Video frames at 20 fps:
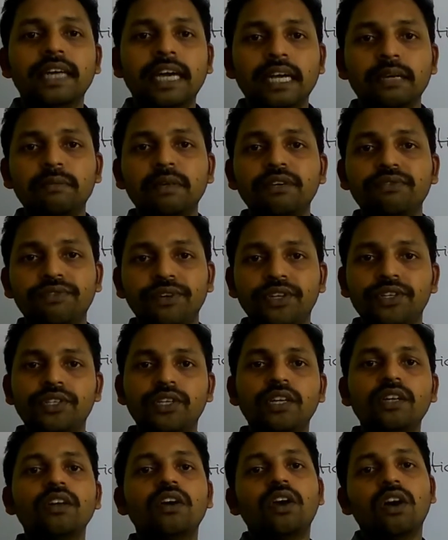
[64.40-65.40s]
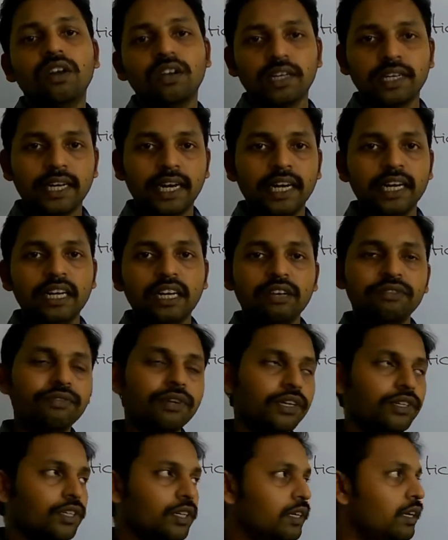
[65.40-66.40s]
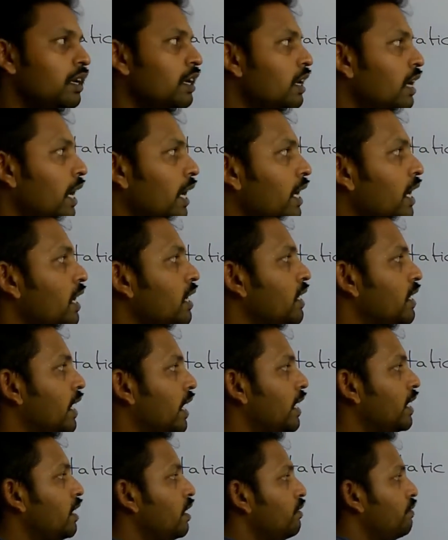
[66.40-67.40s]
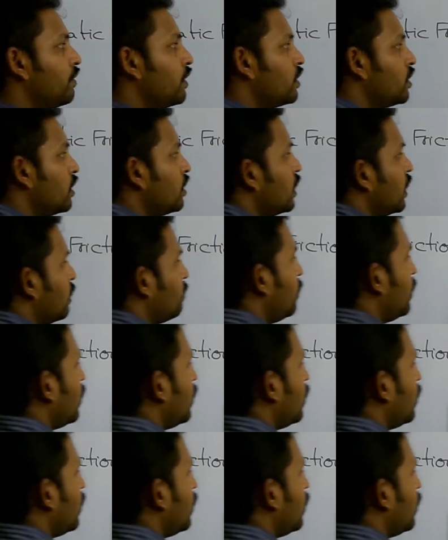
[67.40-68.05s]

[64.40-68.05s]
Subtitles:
dynamic friction or kinetic friction. Again, kinetic friction can